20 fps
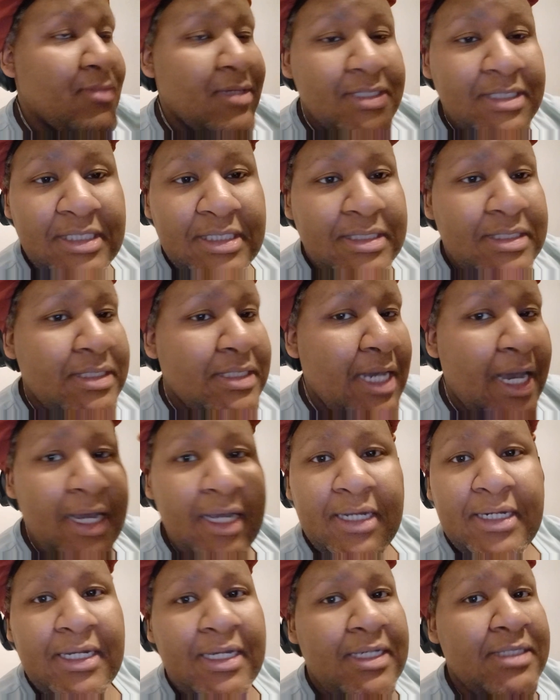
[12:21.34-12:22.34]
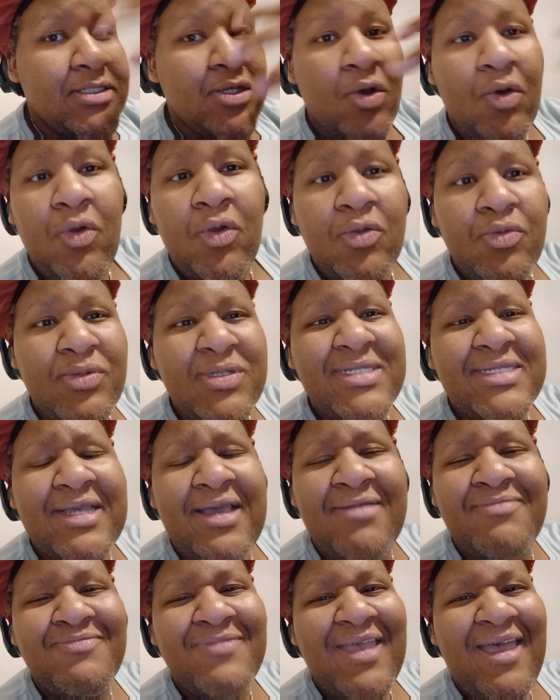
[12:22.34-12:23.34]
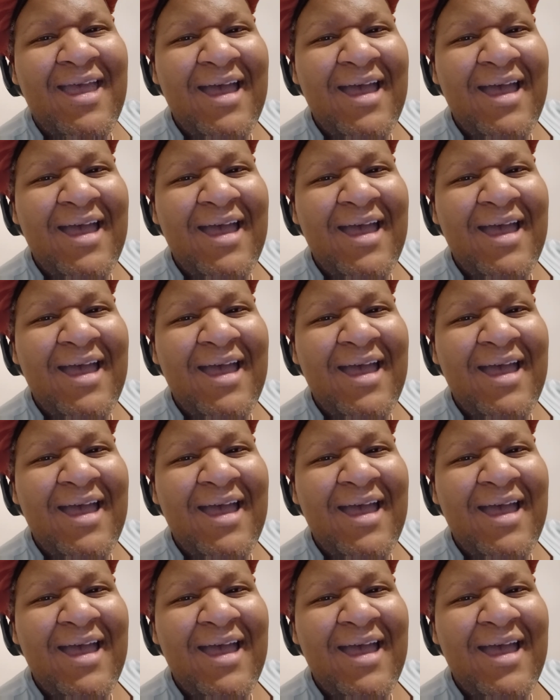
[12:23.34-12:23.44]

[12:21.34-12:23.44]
society as a whole will say,